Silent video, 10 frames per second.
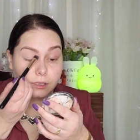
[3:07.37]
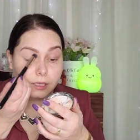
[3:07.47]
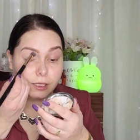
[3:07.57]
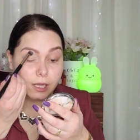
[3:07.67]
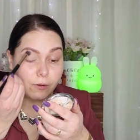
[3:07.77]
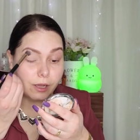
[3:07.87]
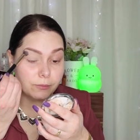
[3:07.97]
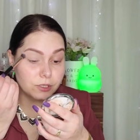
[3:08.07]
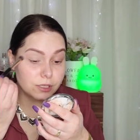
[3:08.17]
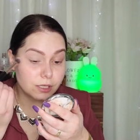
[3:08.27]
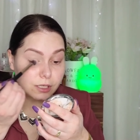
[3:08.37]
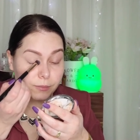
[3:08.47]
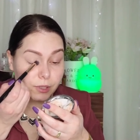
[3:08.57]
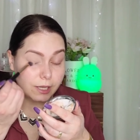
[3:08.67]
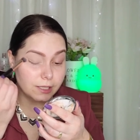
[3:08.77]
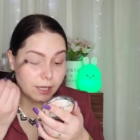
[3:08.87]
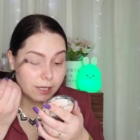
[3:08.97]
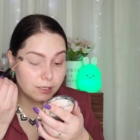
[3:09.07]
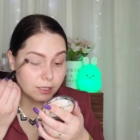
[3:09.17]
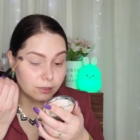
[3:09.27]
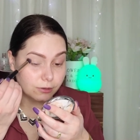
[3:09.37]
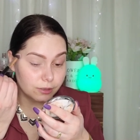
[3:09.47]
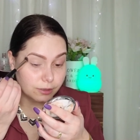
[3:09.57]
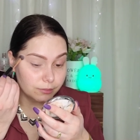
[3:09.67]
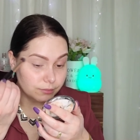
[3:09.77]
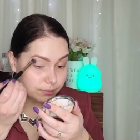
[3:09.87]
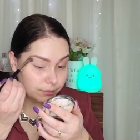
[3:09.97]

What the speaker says: And now I'm just gonna apply the eyeshadow and